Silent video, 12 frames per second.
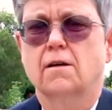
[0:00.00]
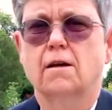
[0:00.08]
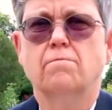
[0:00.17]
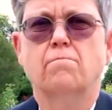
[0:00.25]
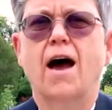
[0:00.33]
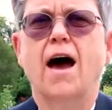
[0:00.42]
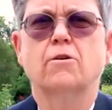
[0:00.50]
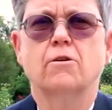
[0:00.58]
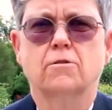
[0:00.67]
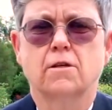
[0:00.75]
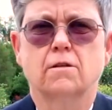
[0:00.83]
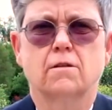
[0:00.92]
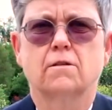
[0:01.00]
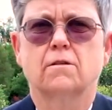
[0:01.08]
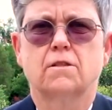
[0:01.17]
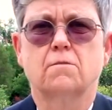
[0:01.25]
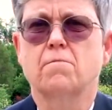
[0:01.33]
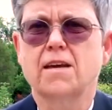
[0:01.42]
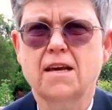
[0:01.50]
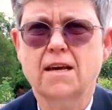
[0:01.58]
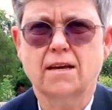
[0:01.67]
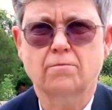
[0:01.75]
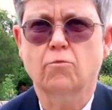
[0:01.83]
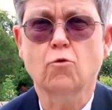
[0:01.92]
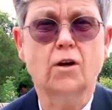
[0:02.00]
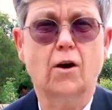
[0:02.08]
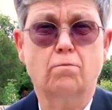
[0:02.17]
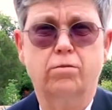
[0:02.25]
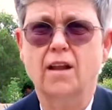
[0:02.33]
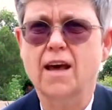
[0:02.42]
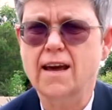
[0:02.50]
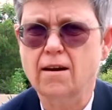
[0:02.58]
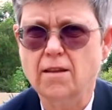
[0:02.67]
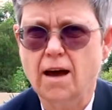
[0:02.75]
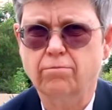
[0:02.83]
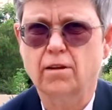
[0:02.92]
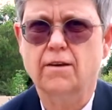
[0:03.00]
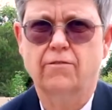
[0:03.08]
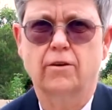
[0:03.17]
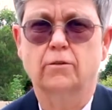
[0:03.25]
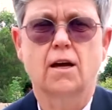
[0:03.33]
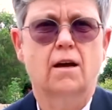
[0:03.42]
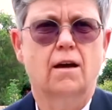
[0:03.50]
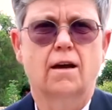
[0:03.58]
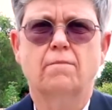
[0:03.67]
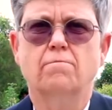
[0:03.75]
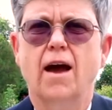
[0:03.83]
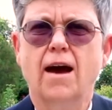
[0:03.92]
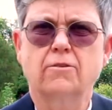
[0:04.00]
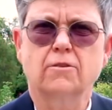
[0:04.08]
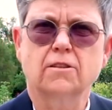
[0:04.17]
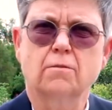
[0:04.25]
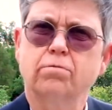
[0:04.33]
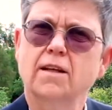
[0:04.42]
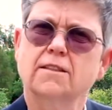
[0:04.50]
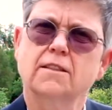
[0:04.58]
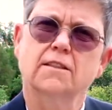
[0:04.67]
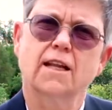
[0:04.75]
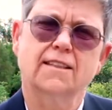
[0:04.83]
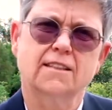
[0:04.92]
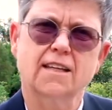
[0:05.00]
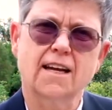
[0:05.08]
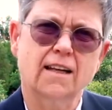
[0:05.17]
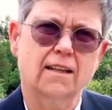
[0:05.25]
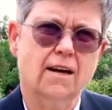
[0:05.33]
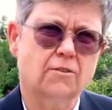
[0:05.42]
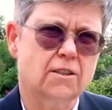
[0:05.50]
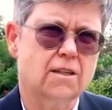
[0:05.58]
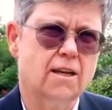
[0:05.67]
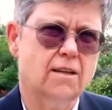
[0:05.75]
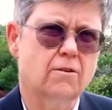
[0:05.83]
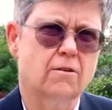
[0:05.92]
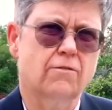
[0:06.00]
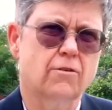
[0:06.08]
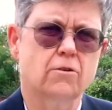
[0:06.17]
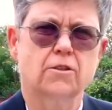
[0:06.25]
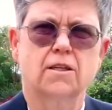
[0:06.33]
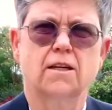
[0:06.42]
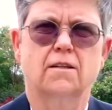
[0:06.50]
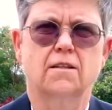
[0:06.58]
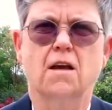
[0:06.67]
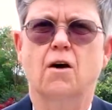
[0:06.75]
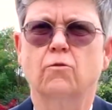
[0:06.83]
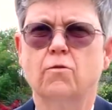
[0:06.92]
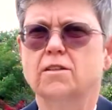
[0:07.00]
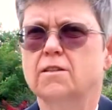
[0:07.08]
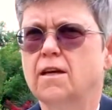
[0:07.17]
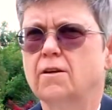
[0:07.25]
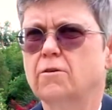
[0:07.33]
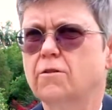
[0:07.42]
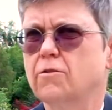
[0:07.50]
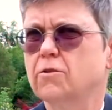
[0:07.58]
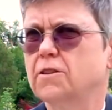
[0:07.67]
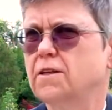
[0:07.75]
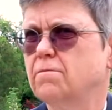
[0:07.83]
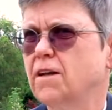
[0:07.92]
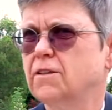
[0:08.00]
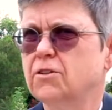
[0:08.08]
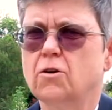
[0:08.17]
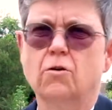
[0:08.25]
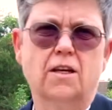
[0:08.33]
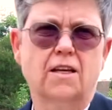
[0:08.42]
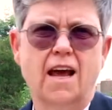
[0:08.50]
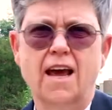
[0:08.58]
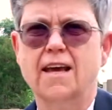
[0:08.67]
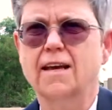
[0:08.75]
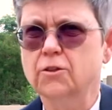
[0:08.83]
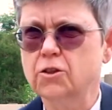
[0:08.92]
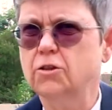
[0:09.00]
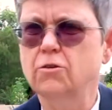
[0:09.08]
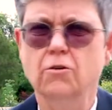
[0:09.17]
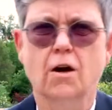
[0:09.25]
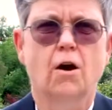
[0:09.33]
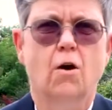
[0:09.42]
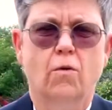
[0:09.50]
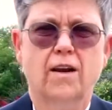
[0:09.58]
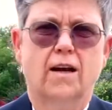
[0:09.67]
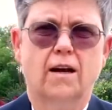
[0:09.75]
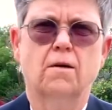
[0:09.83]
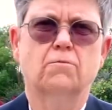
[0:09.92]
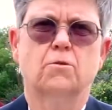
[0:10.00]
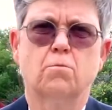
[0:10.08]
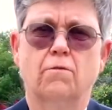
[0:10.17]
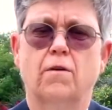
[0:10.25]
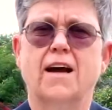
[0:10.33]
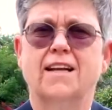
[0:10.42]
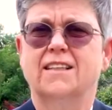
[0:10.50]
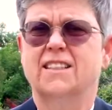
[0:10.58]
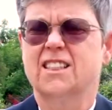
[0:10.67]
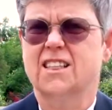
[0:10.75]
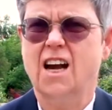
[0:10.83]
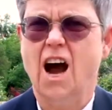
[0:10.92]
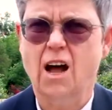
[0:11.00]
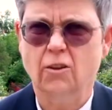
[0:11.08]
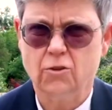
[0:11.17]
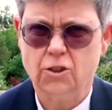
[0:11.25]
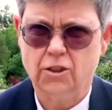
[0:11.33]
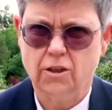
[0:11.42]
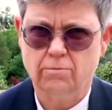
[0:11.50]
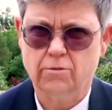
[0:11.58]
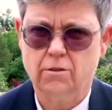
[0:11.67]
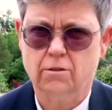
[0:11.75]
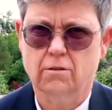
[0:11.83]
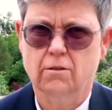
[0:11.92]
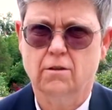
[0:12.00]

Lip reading: It mattered to me who could play on that playfield. It matters to places like St. Cloud State University and Southwest State University of Minnesota and ASU when it comes to providing scholarships